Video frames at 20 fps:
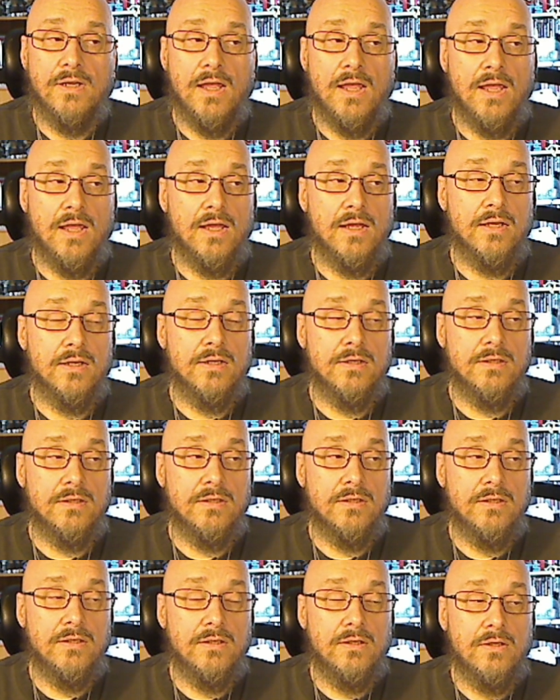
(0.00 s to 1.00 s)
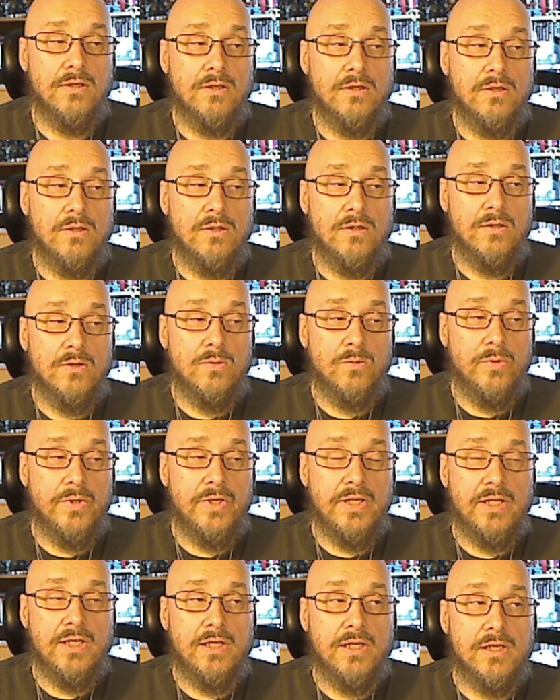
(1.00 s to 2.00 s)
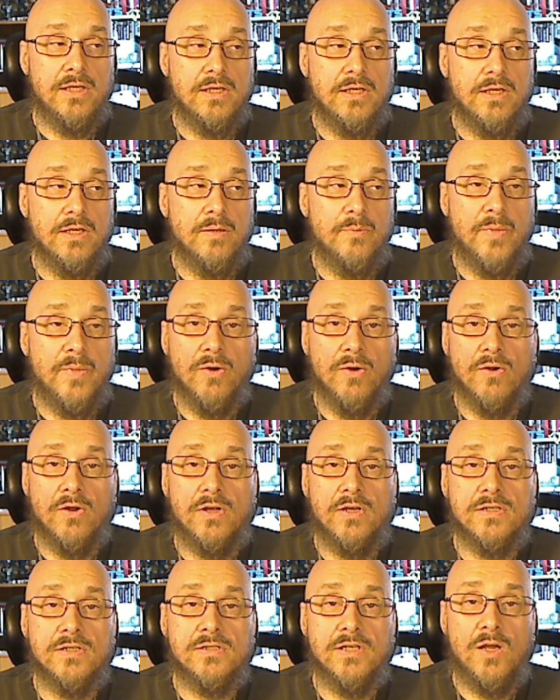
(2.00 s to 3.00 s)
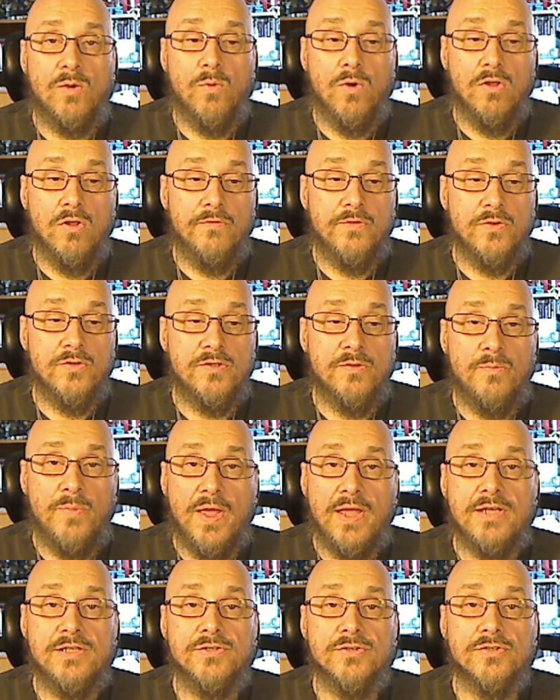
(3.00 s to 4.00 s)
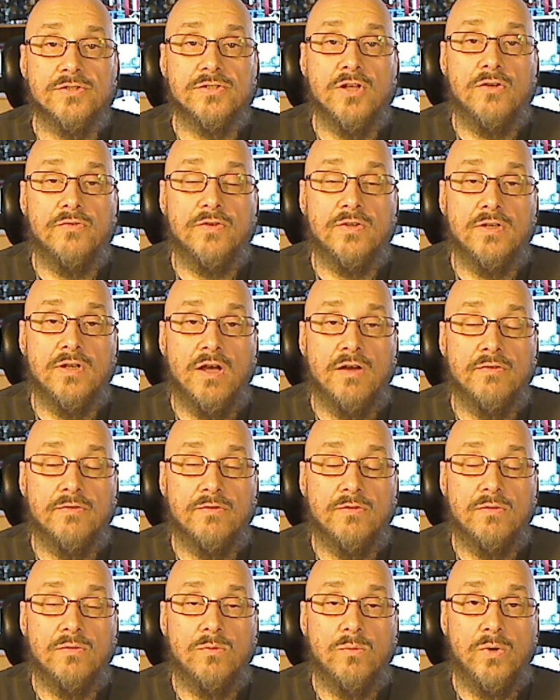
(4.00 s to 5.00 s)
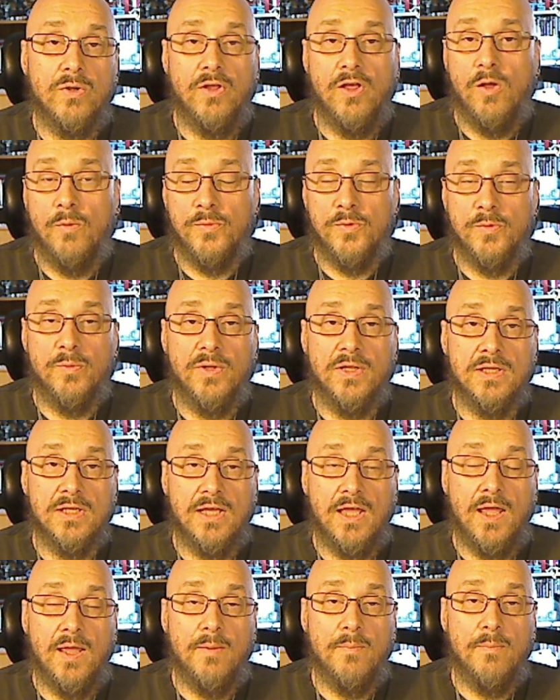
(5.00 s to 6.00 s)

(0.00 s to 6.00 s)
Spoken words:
And we in America say, well, if you debase yourself enough, we'll help you play the game.